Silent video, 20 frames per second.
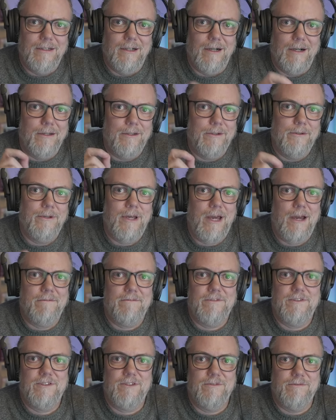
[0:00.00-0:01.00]
I don't have
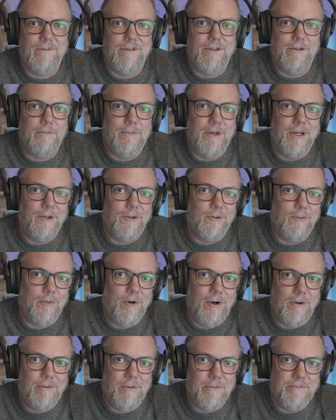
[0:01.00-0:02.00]
severe medical
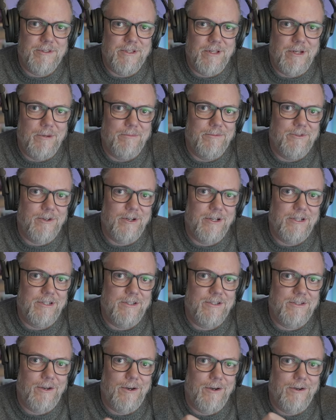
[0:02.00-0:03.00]
problems that I'm trying to
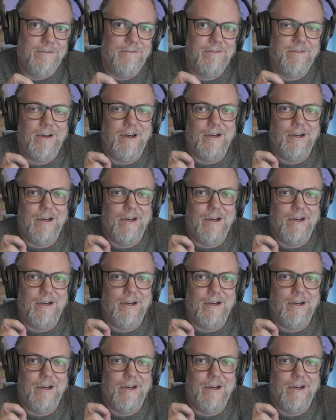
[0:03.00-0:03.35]
solve.